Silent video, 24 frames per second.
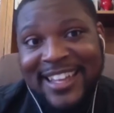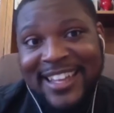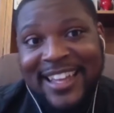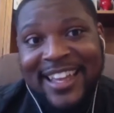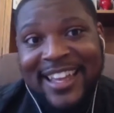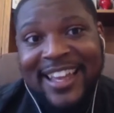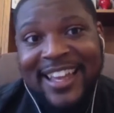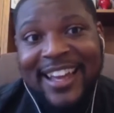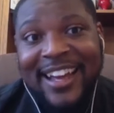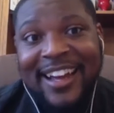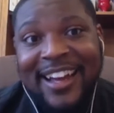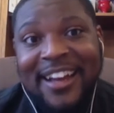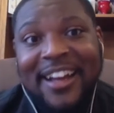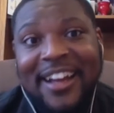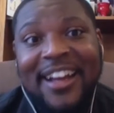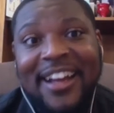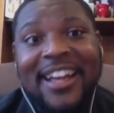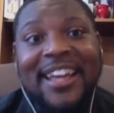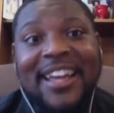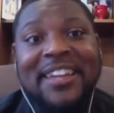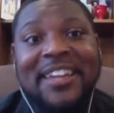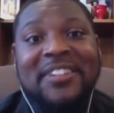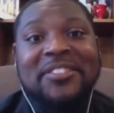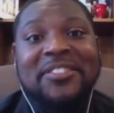
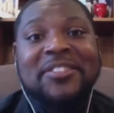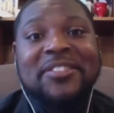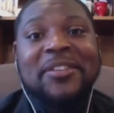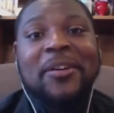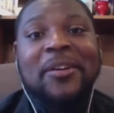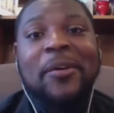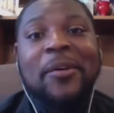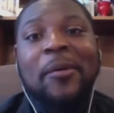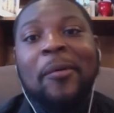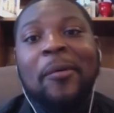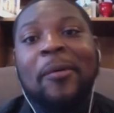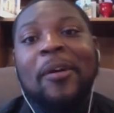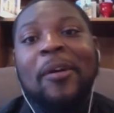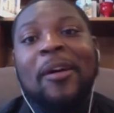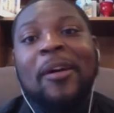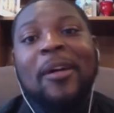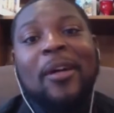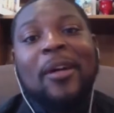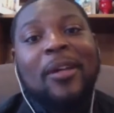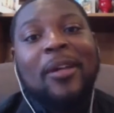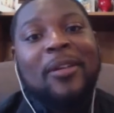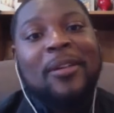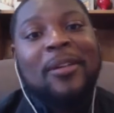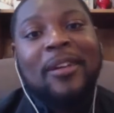And so
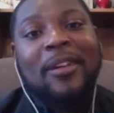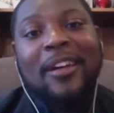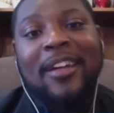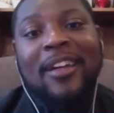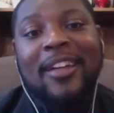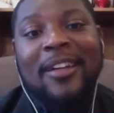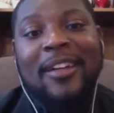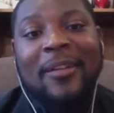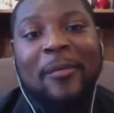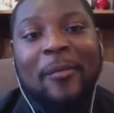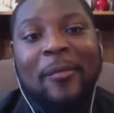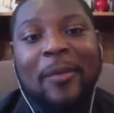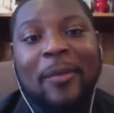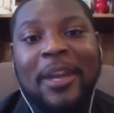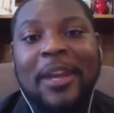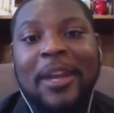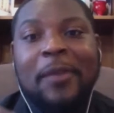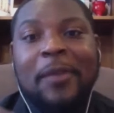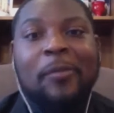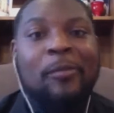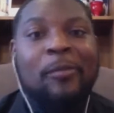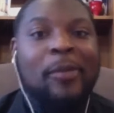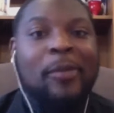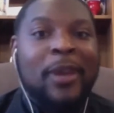we
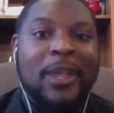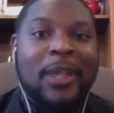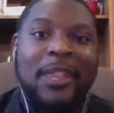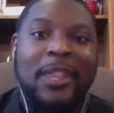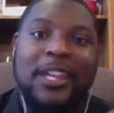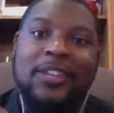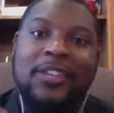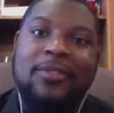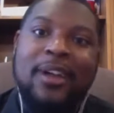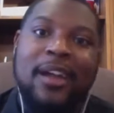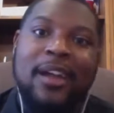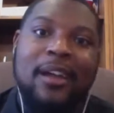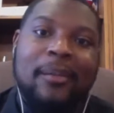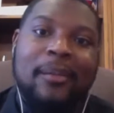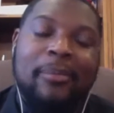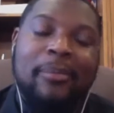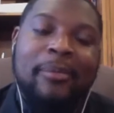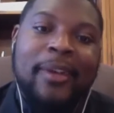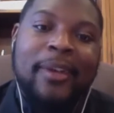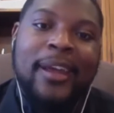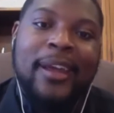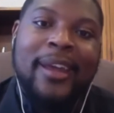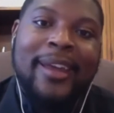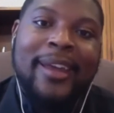really try to
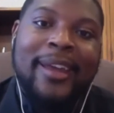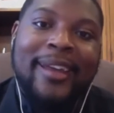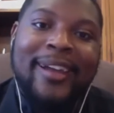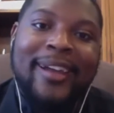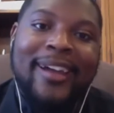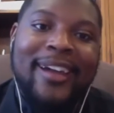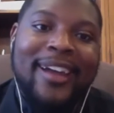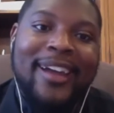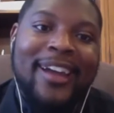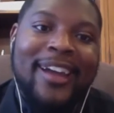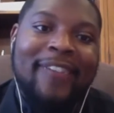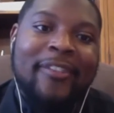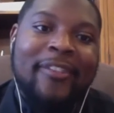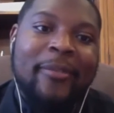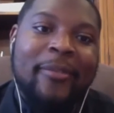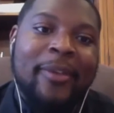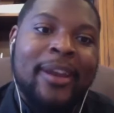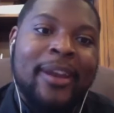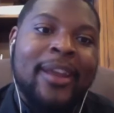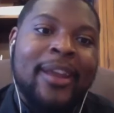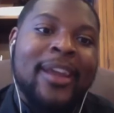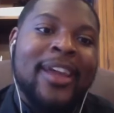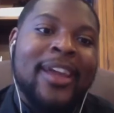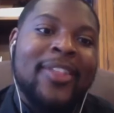bring everyone
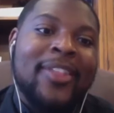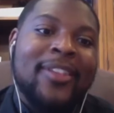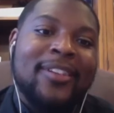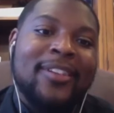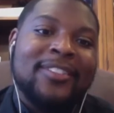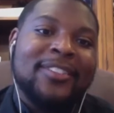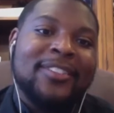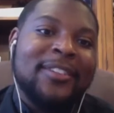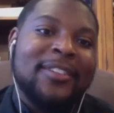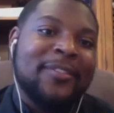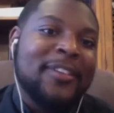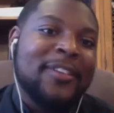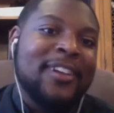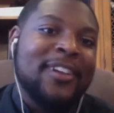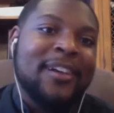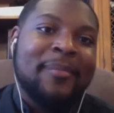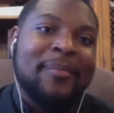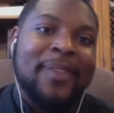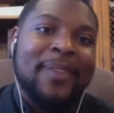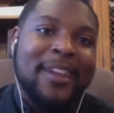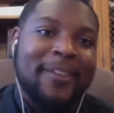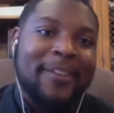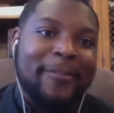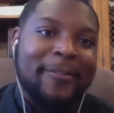together. So if you come
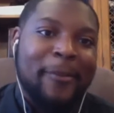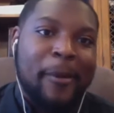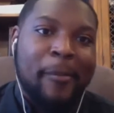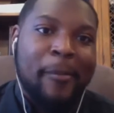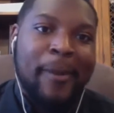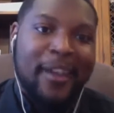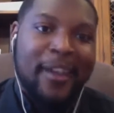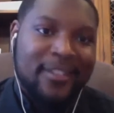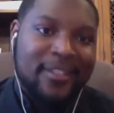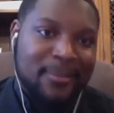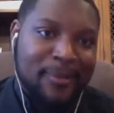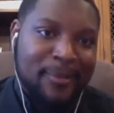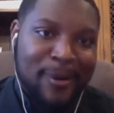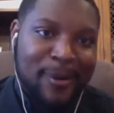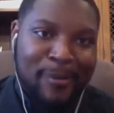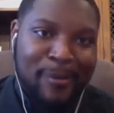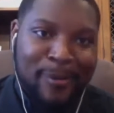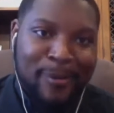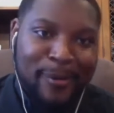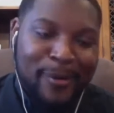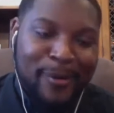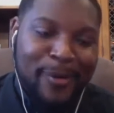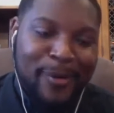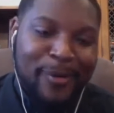here for a basketball
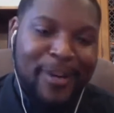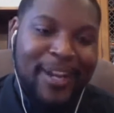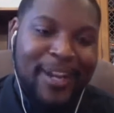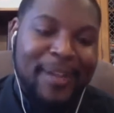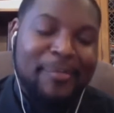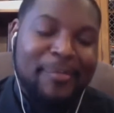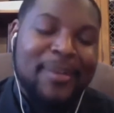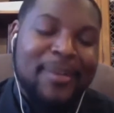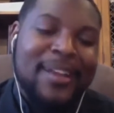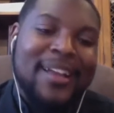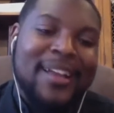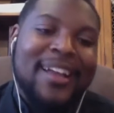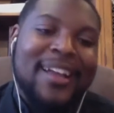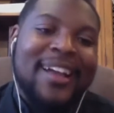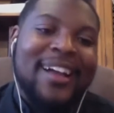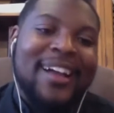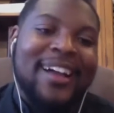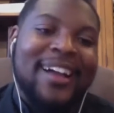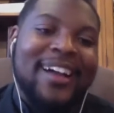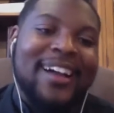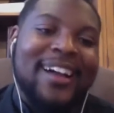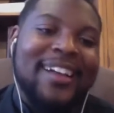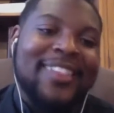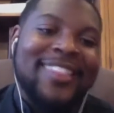program,
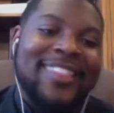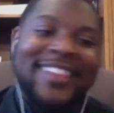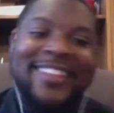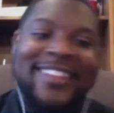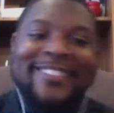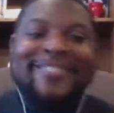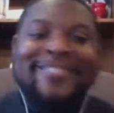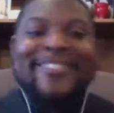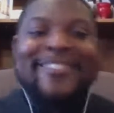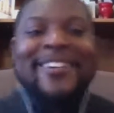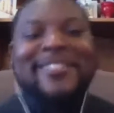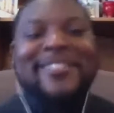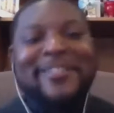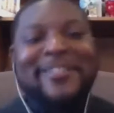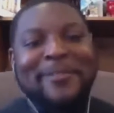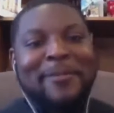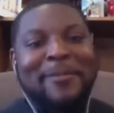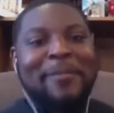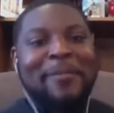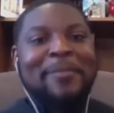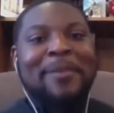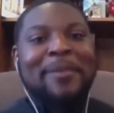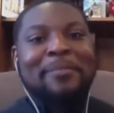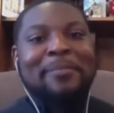the instructor will
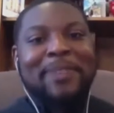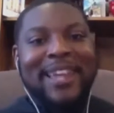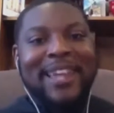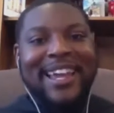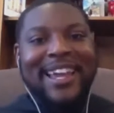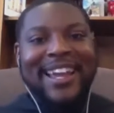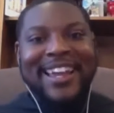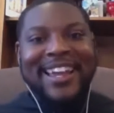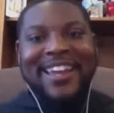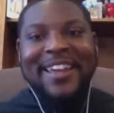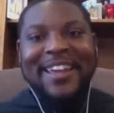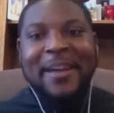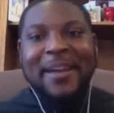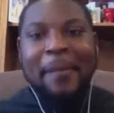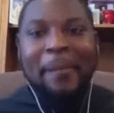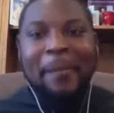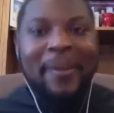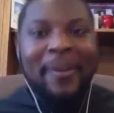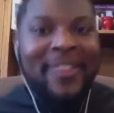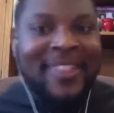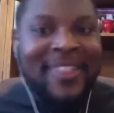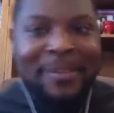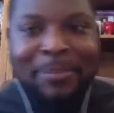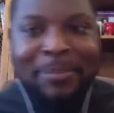be Black,
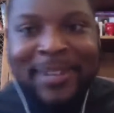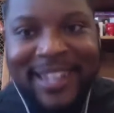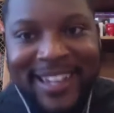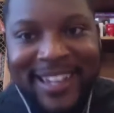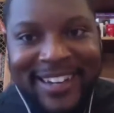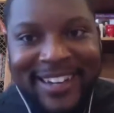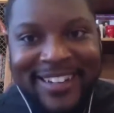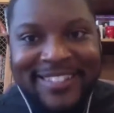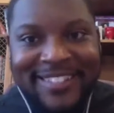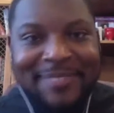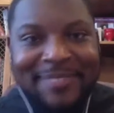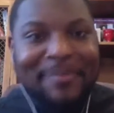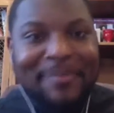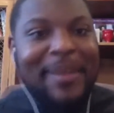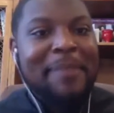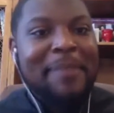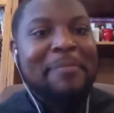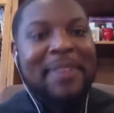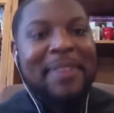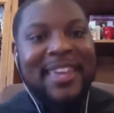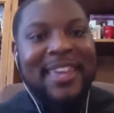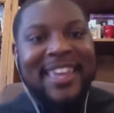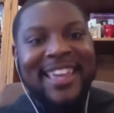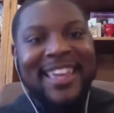but the players may
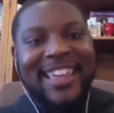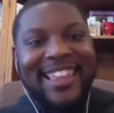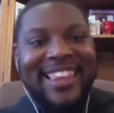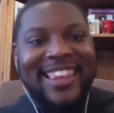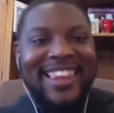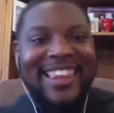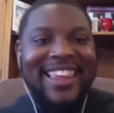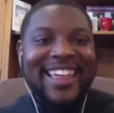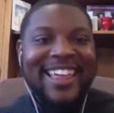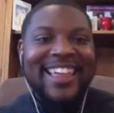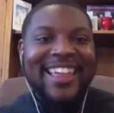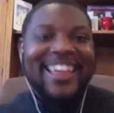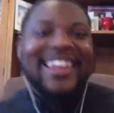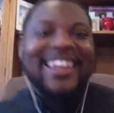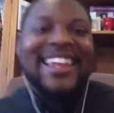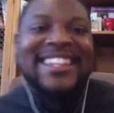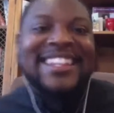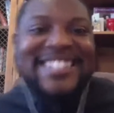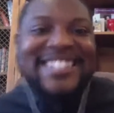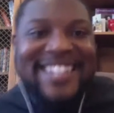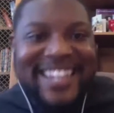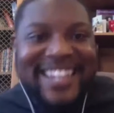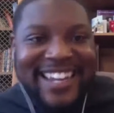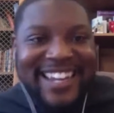be a
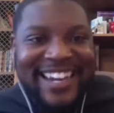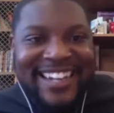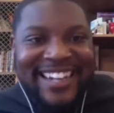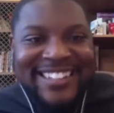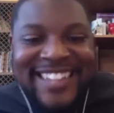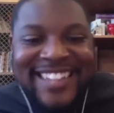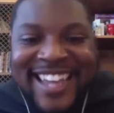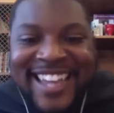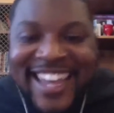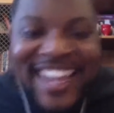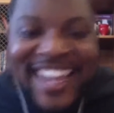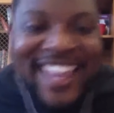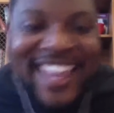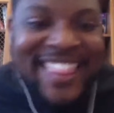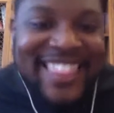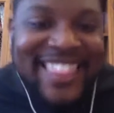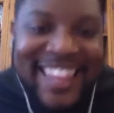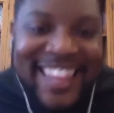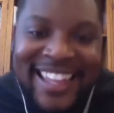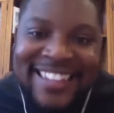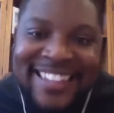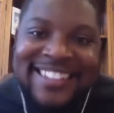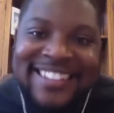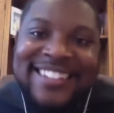Latinx, and
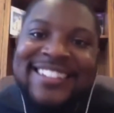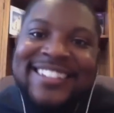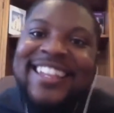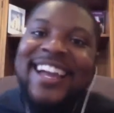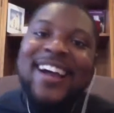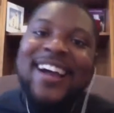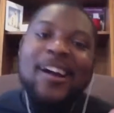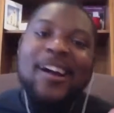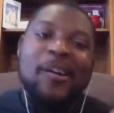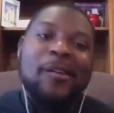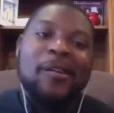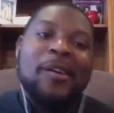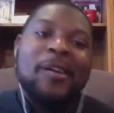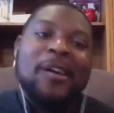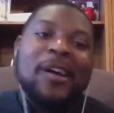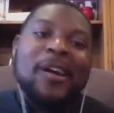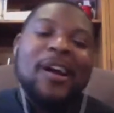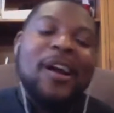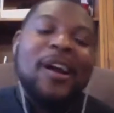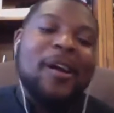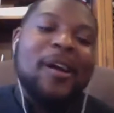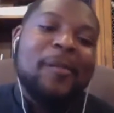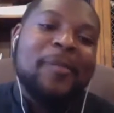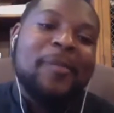that's just how
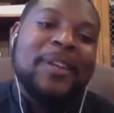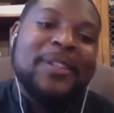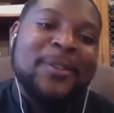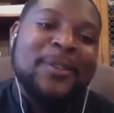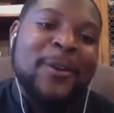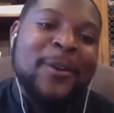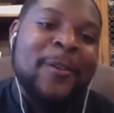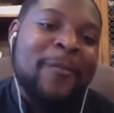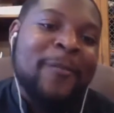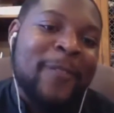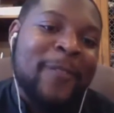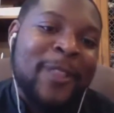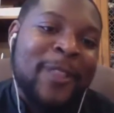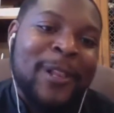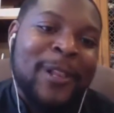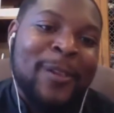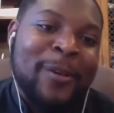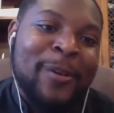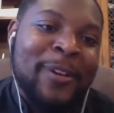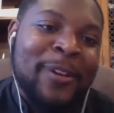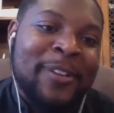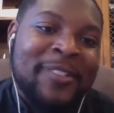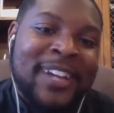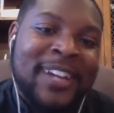we do it for the
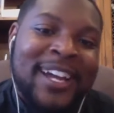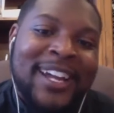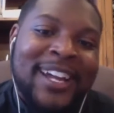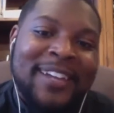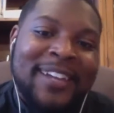glory of God.